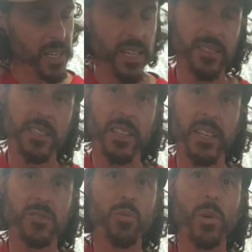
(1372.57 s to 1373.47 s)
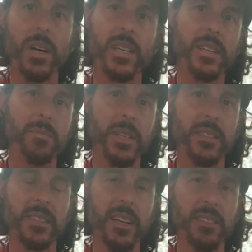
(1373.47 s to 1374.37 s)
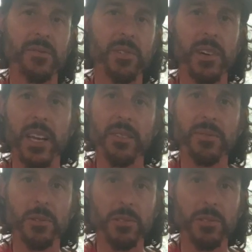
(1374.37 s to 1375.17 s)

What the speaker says: It's telling us 1. It means it's asking for a full